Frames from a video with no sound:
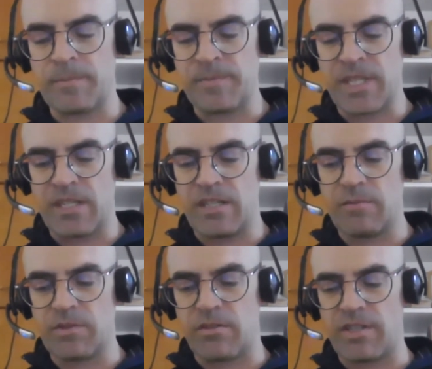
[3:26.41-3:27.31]
So I
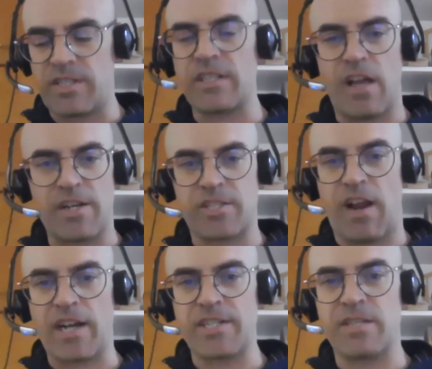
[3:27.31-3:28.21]
see a lot of traction
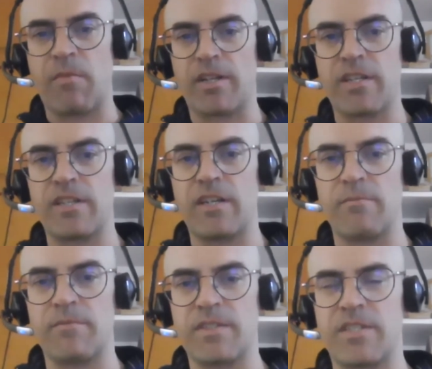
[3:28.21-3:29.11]
in the market.
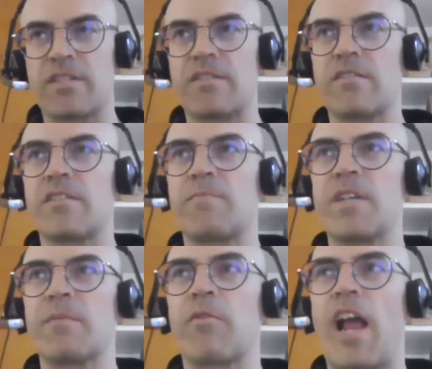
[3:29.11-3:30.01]
Just speaking
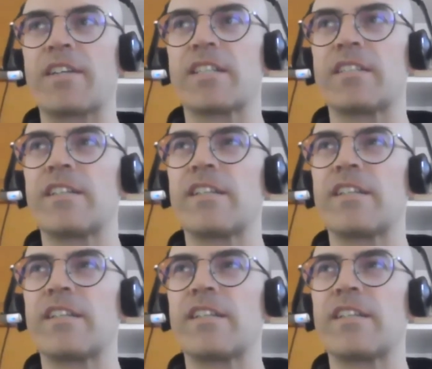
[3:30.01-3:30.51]
practically,